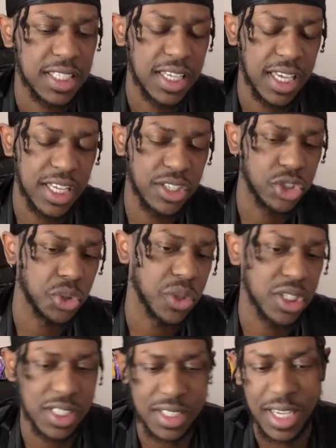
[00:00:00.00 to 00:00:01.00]
into it.
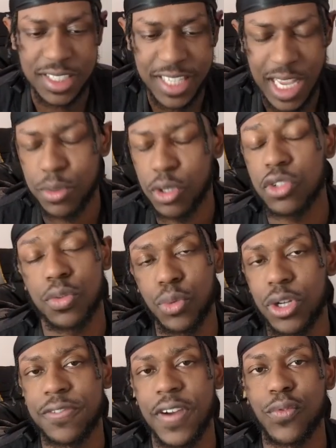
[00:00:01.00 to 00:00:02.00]
Just like Zapdos from
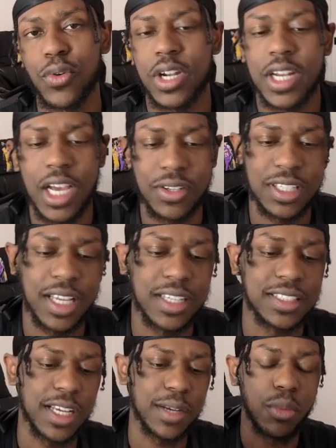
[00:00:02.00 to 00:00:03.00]
151. How
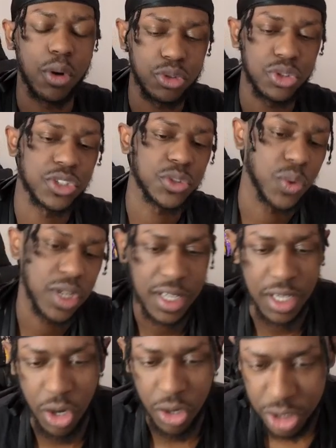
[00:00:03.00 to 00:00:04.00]
it's like Moltres with it.
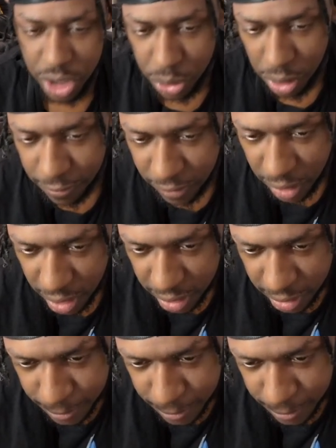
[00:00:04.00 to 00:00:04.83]
And Articuno flying.